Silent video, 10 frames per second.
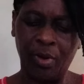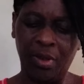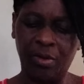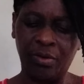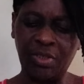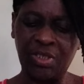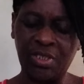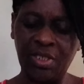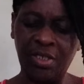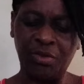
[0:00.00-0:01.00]
let us
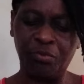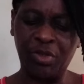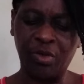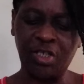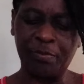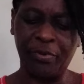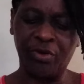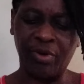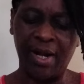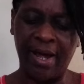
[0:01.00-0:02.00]
see it with our spiritual